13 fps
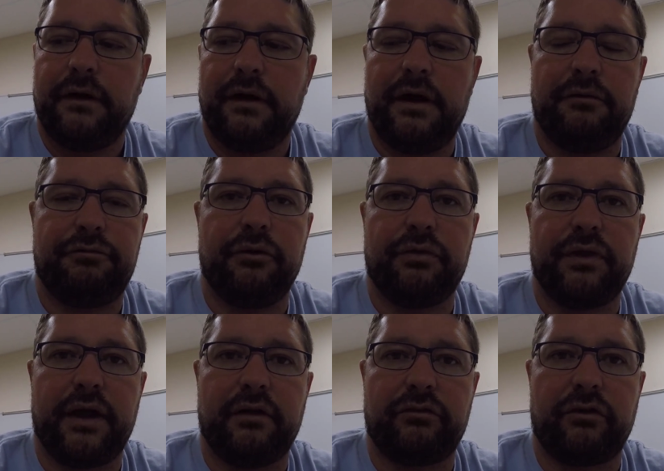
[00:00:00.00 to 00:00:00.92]
If you
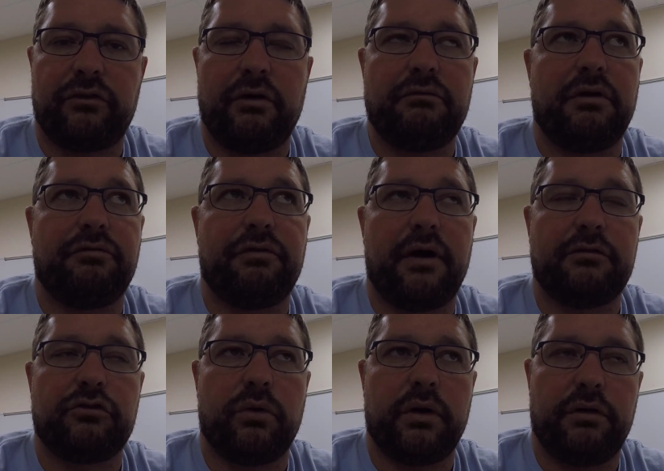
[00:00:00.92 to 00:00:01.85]
think it's a
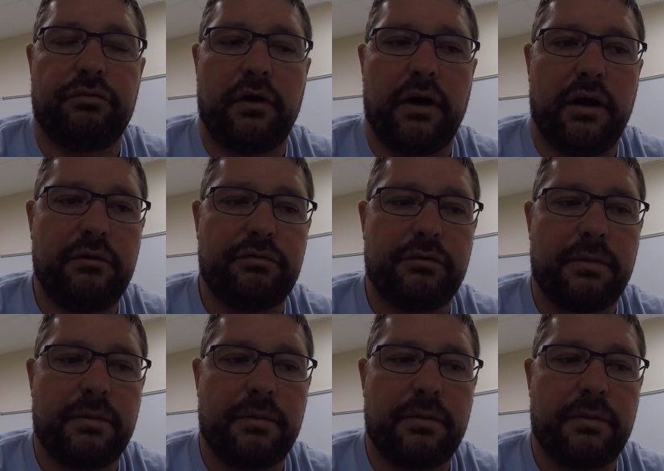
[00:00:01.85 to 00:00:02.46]
75-25,